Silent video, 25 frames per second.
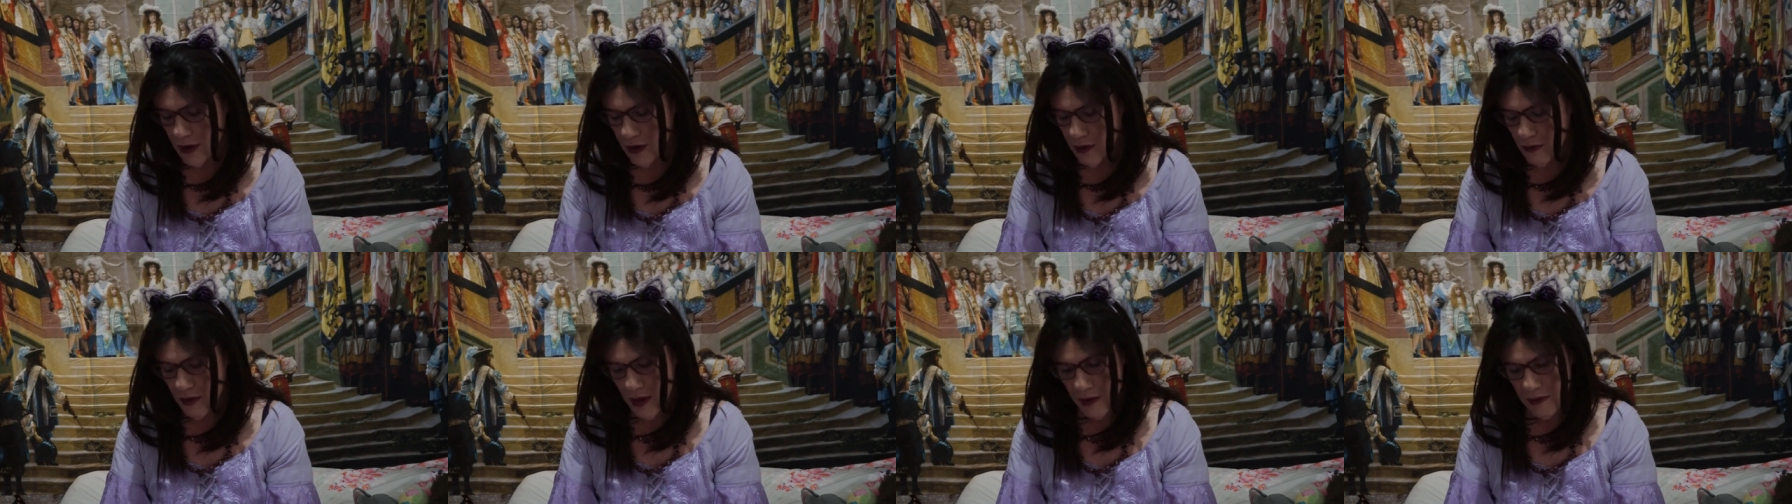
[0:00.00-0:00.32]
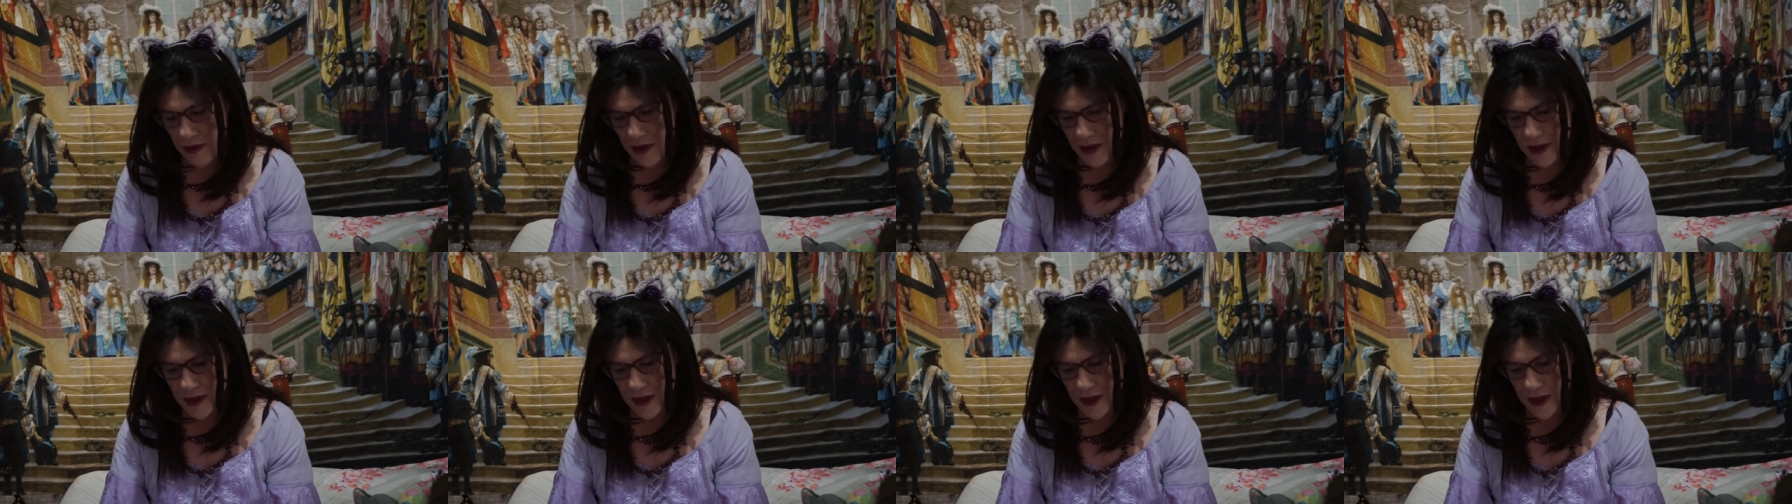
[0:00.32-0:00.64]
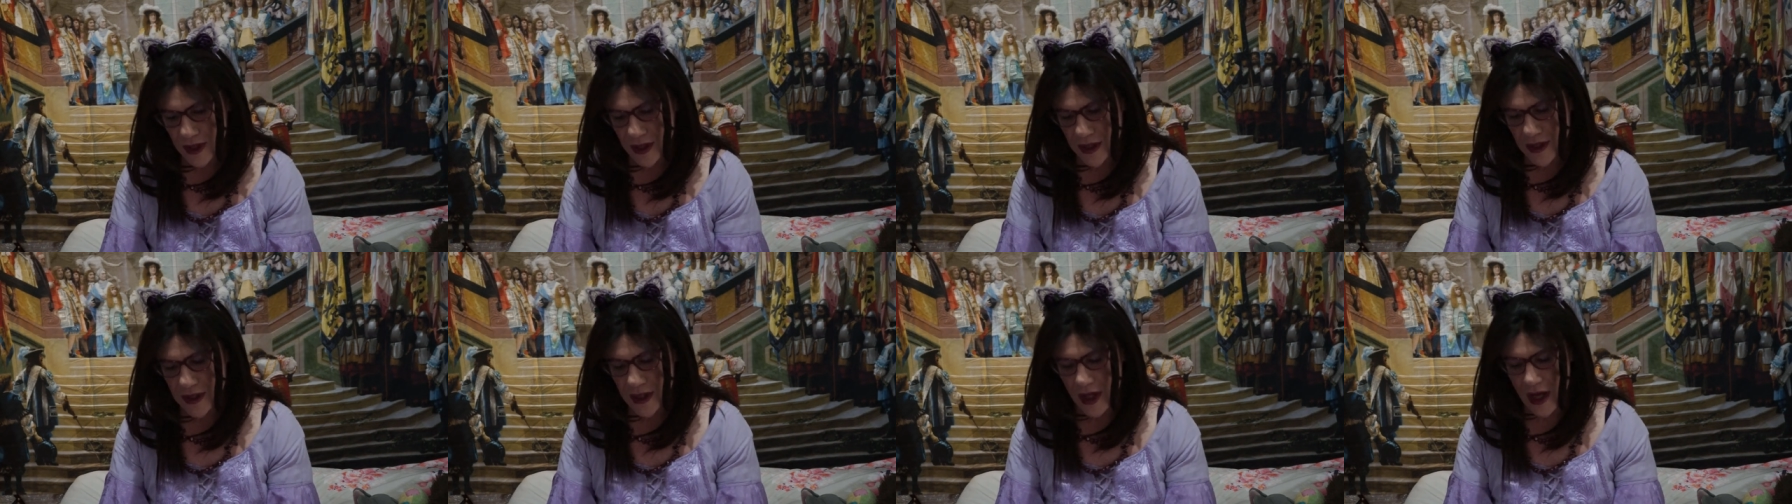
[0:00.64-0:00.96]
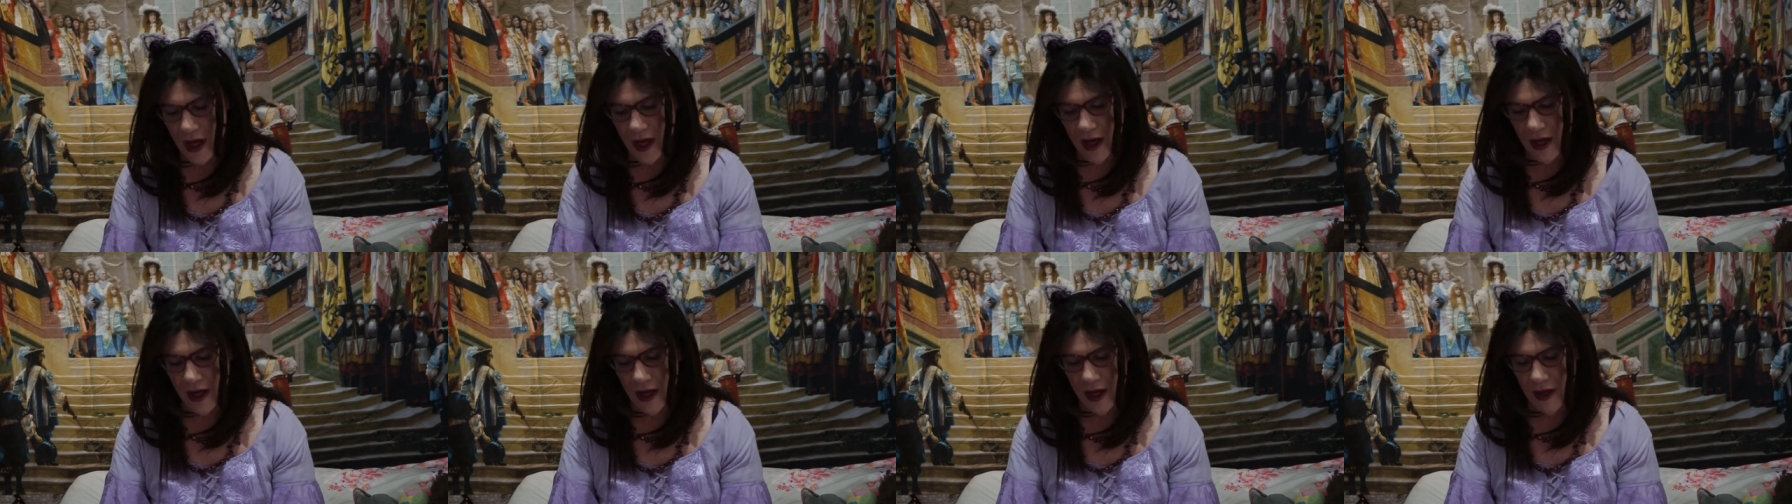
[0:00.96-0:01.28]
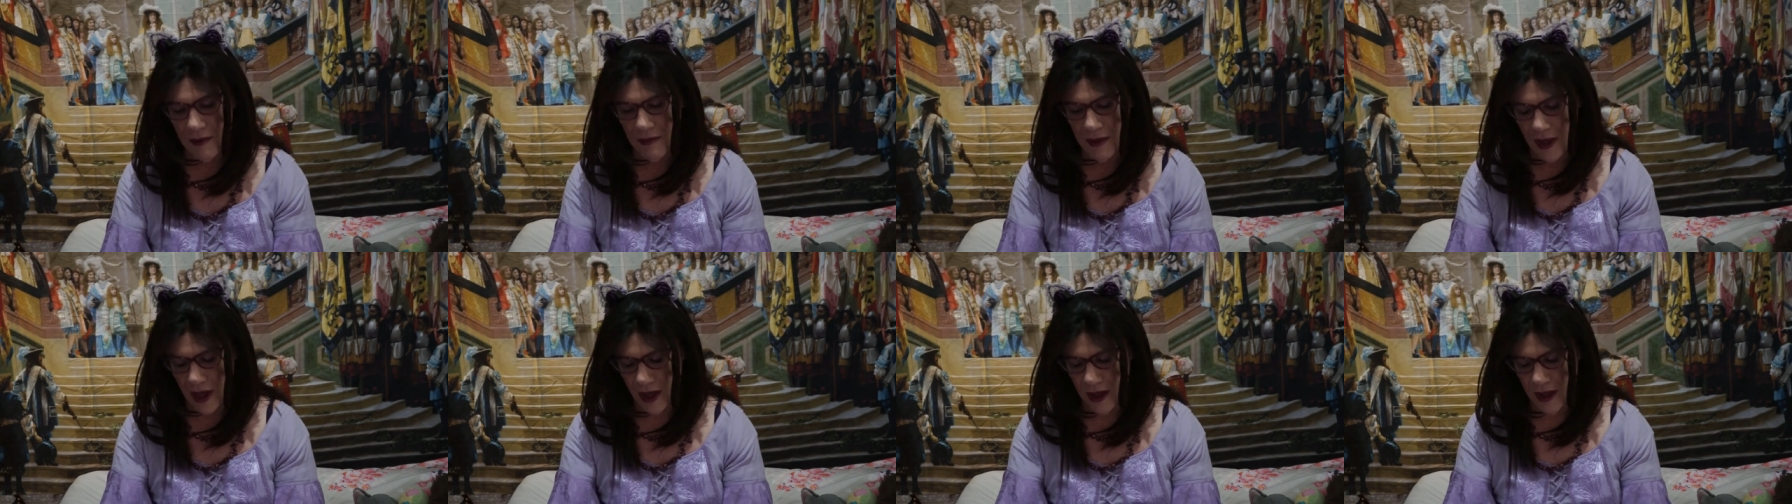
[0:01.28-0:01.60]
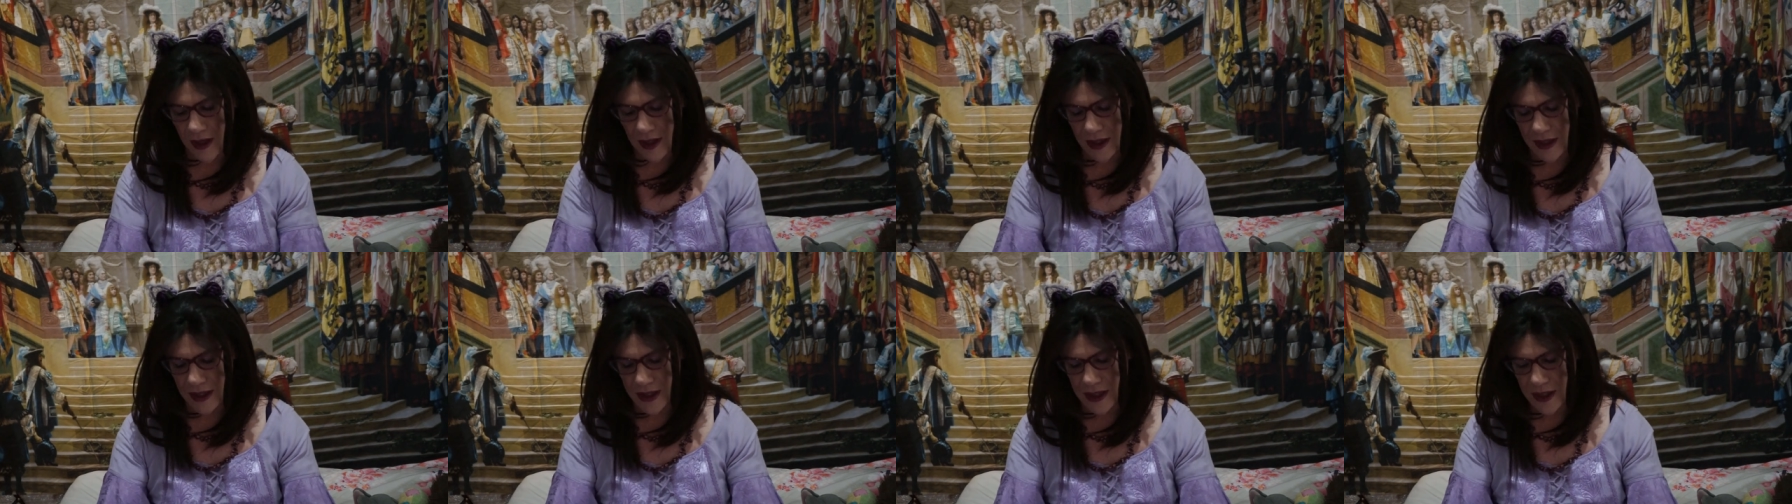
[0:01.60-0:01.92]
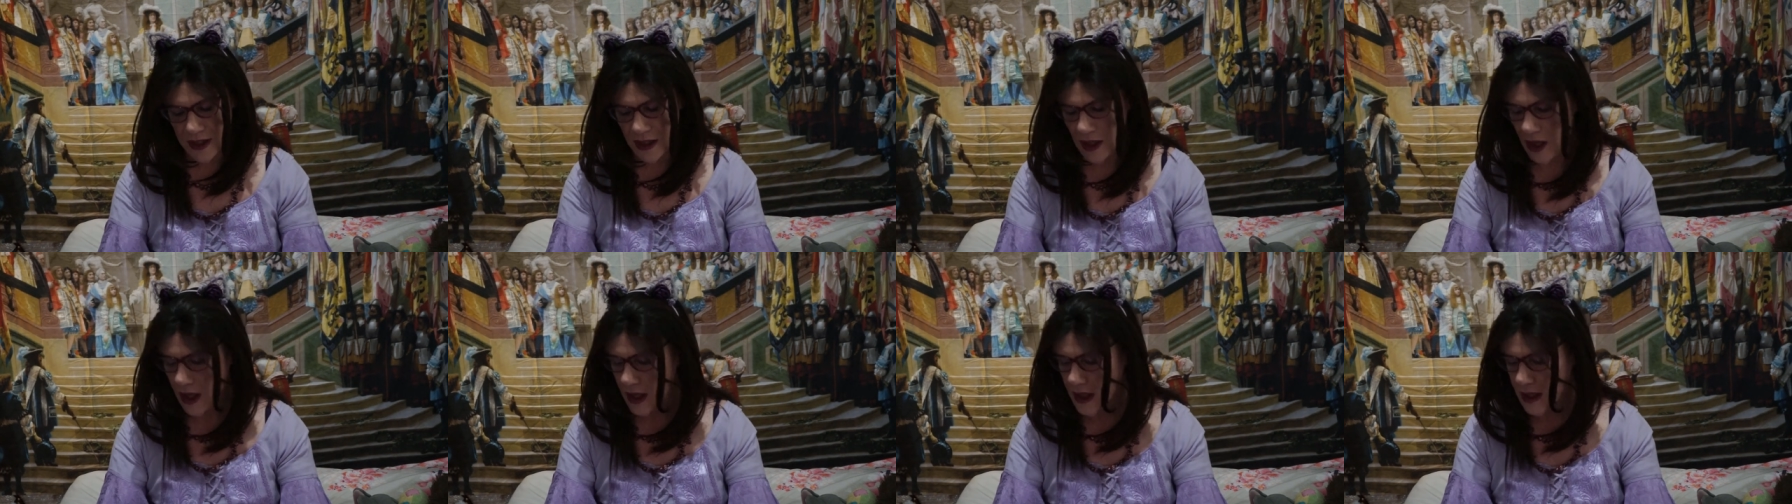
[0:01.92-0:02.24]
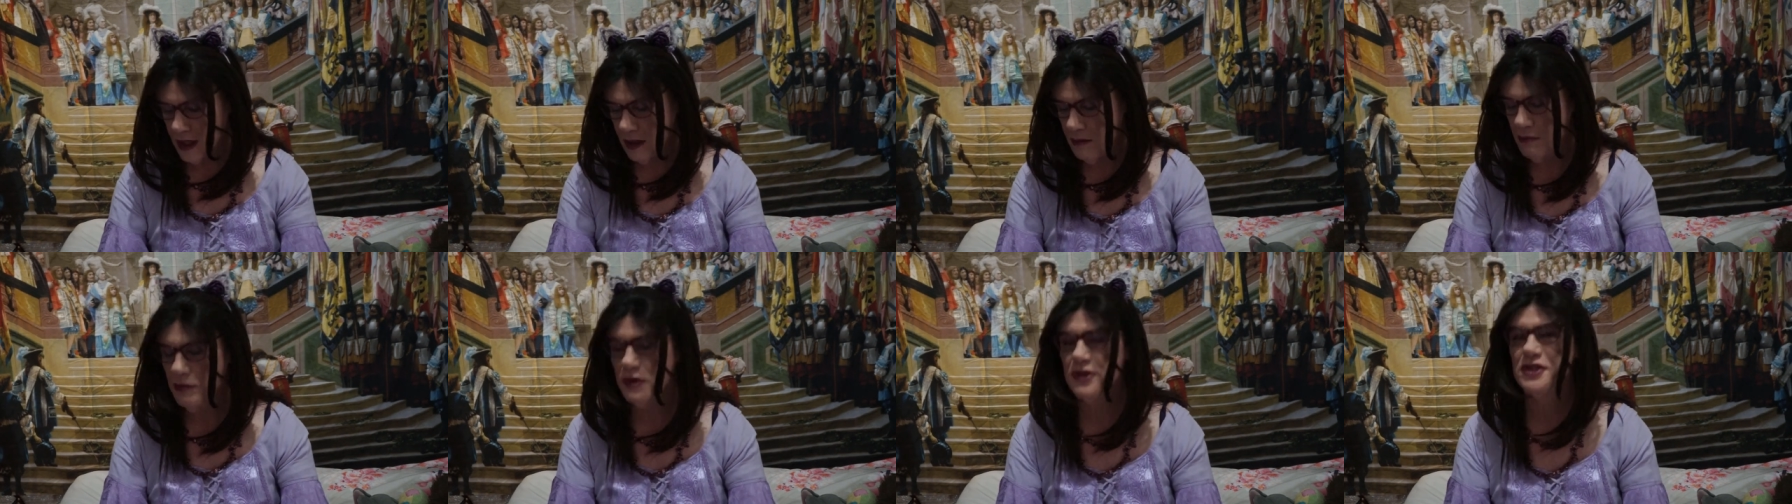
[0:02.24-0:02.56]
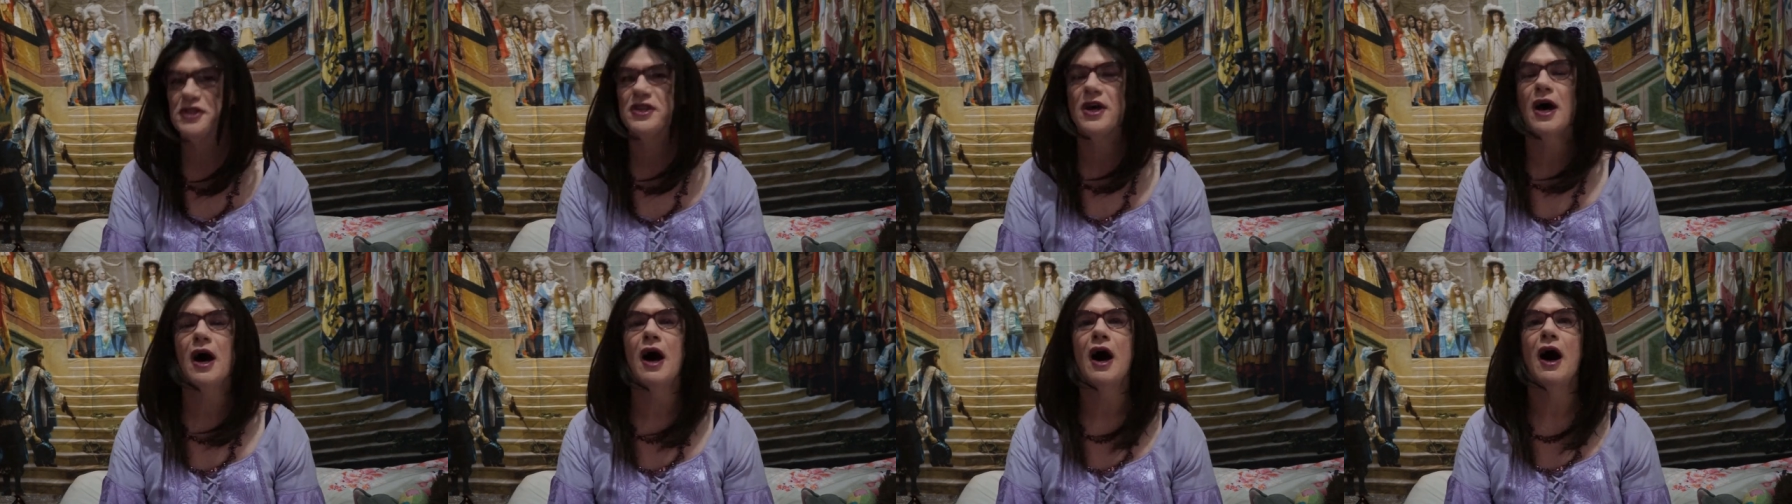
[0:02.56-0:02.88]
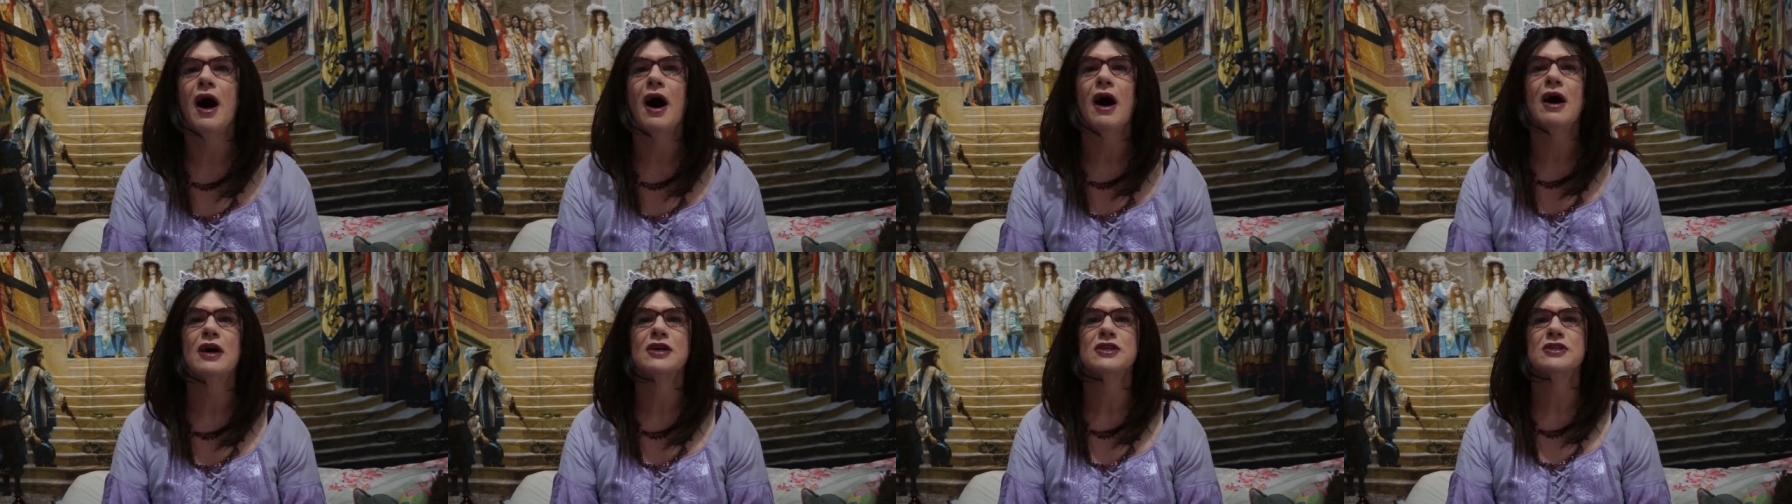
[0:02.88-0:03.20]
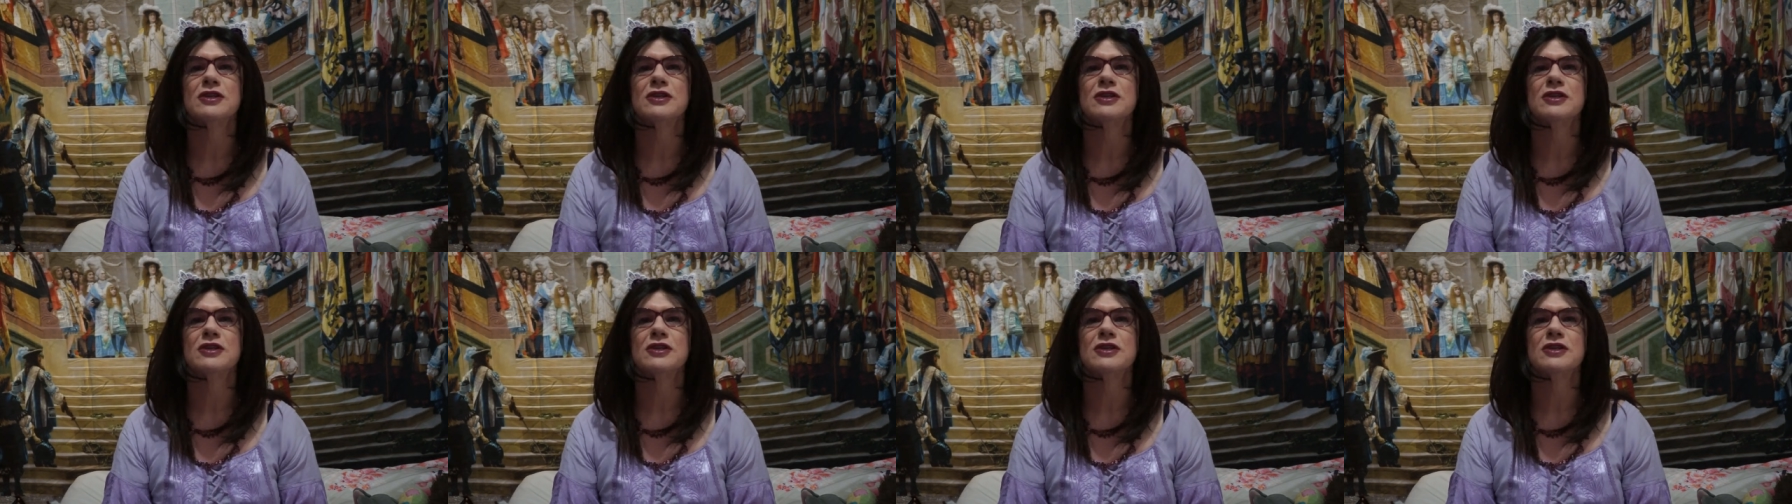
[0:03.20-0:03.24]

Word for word: on the weapons is um, slightly bizarre.